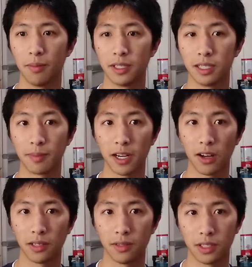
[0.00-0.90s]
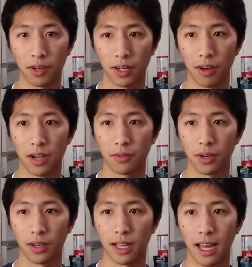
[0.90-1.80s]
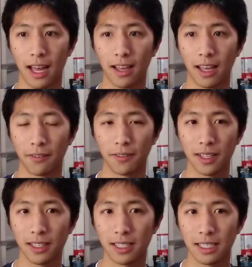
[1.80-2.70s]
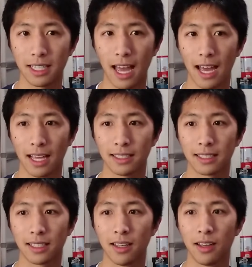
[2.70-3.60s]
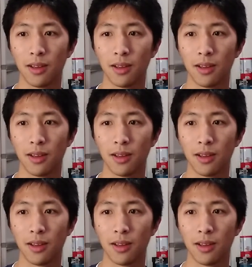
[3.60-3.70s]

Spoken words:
But despite all of this great groundwork, I feel the need to ask,